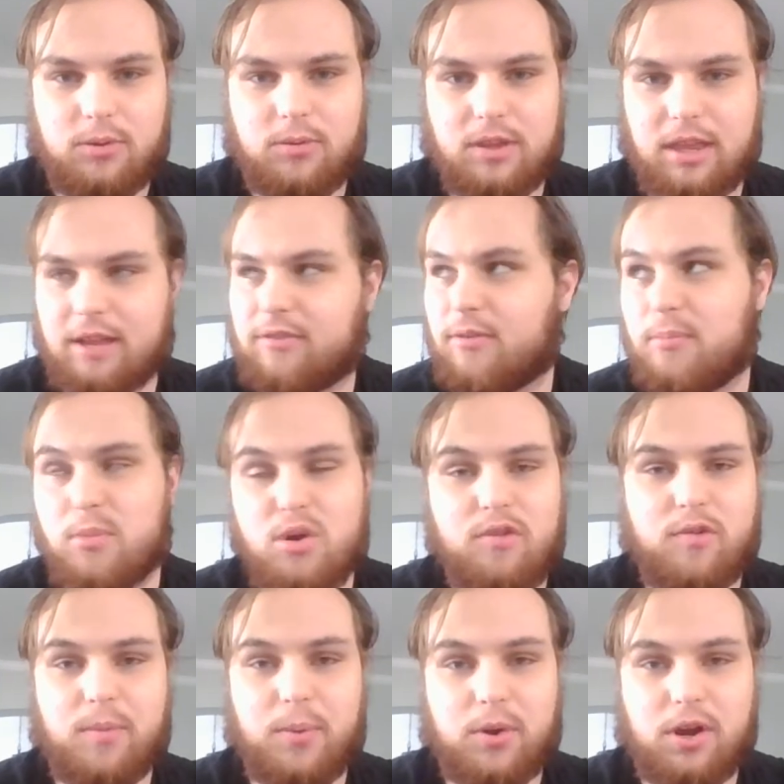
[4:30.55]
That's a
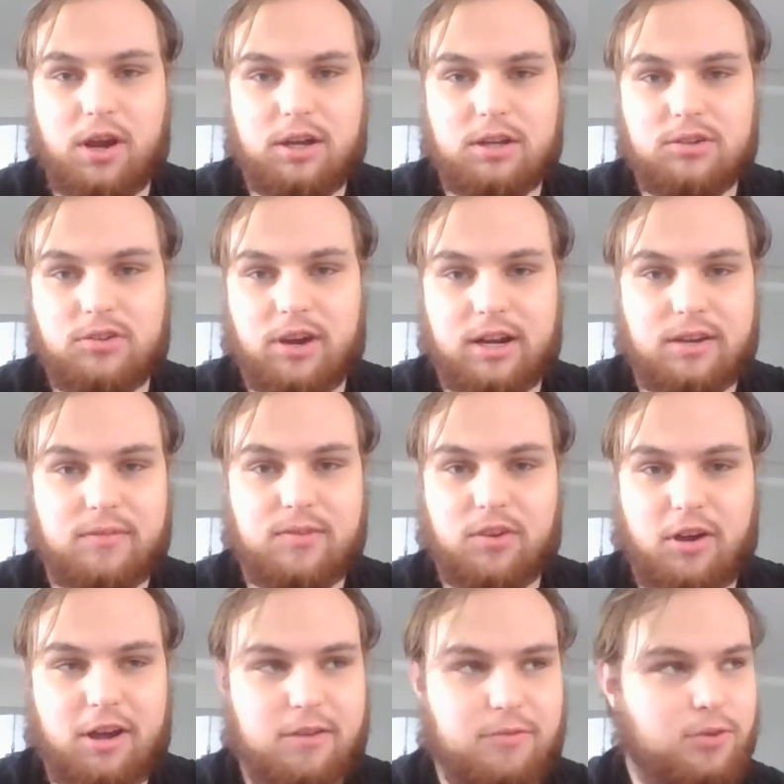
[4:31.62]
movable contract. If he's
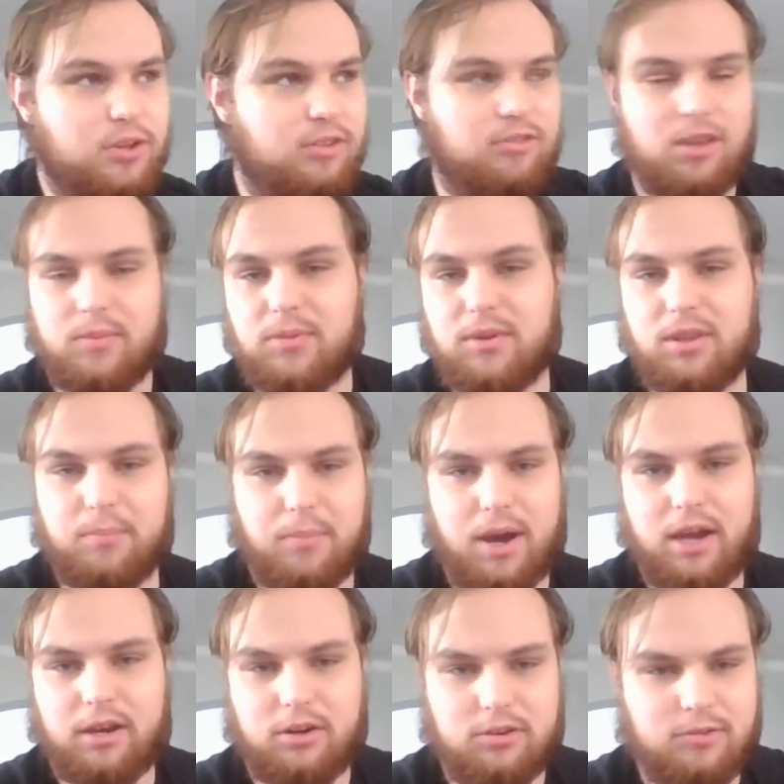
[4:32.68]
awful, you send him to the
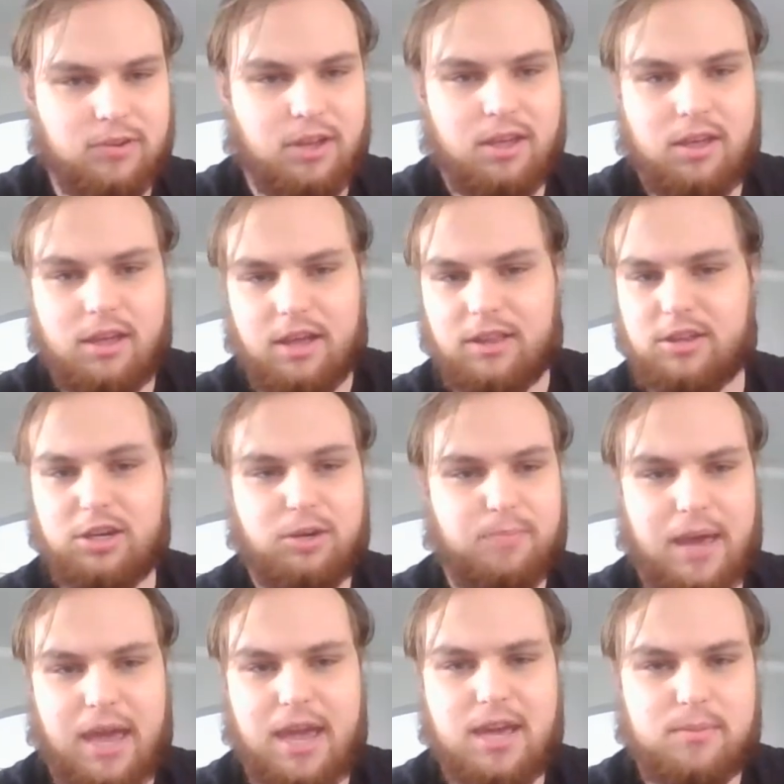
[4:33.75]
minors, and then you
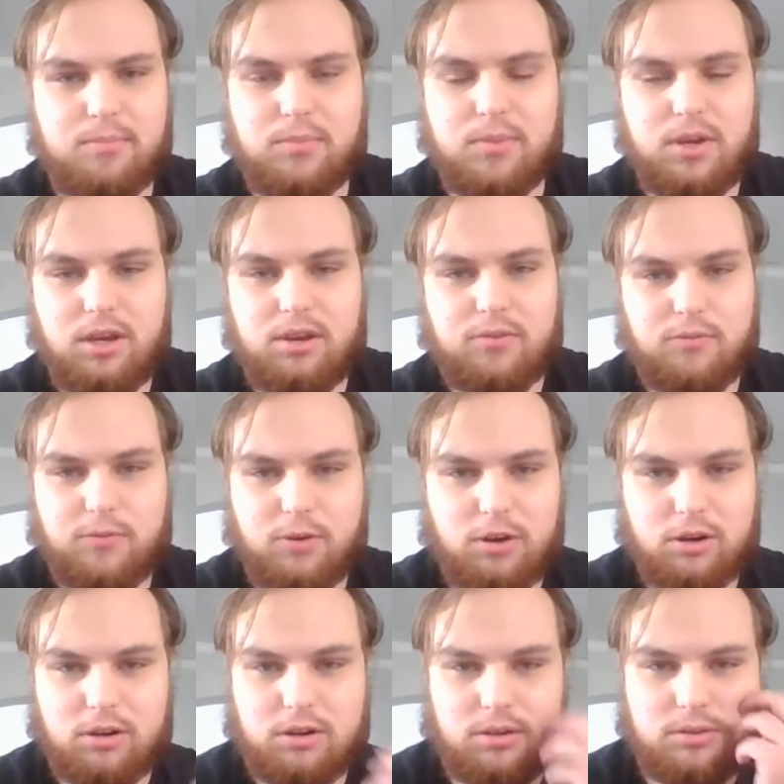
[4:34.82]
pay him
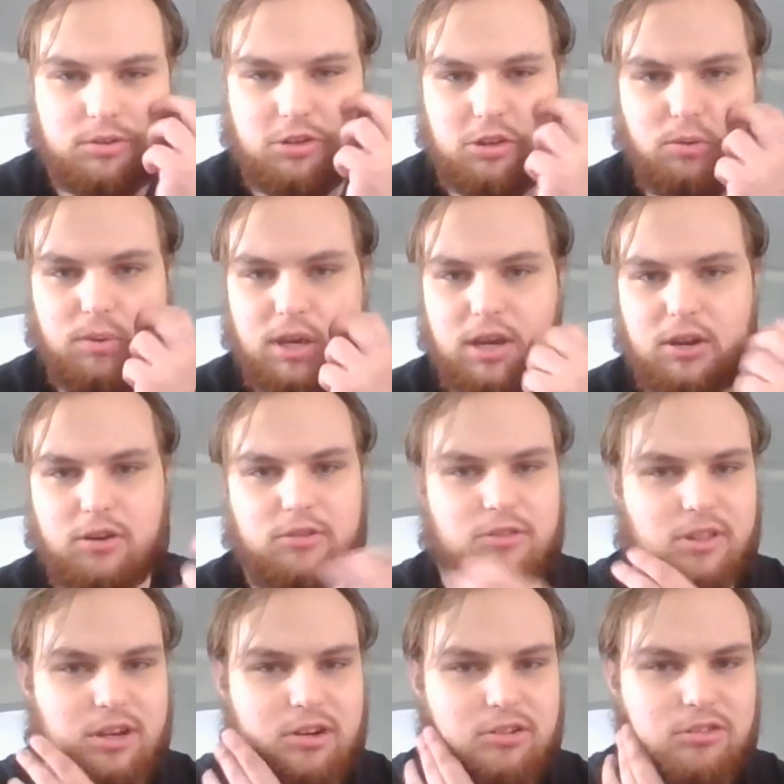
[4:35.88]
for 2 years,
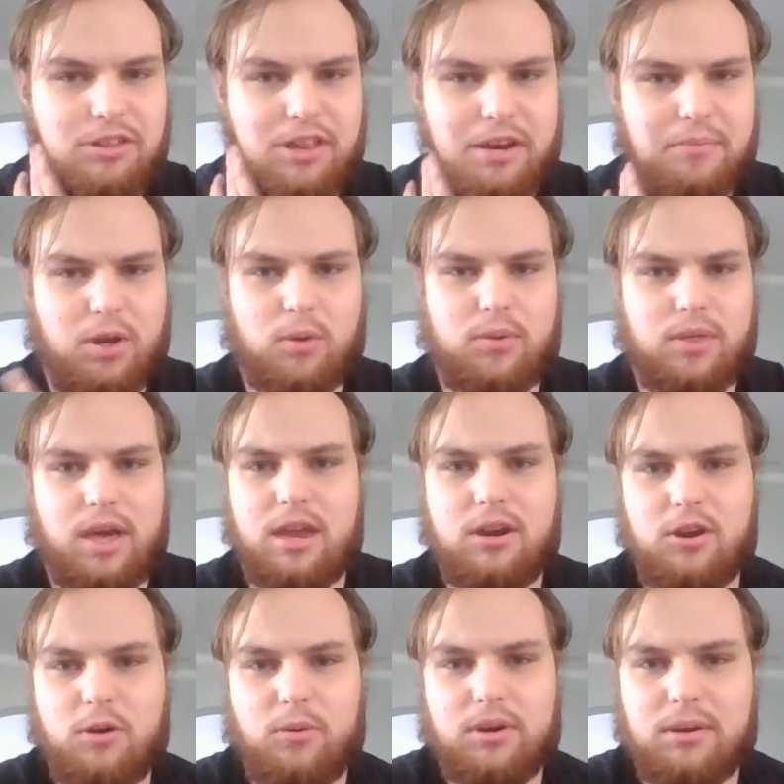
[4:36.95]
then you just let him go then,
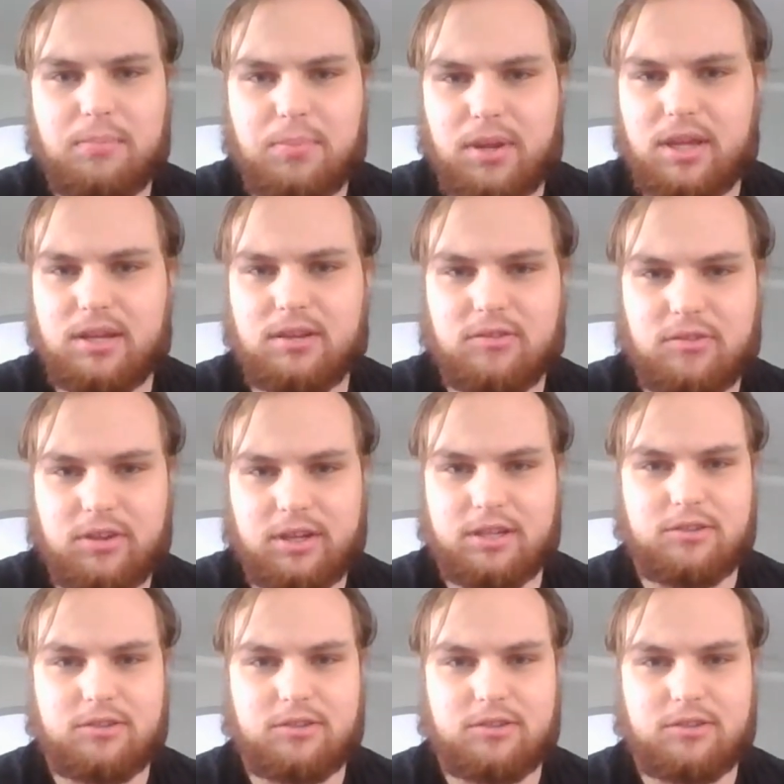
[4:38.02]
and no one complains.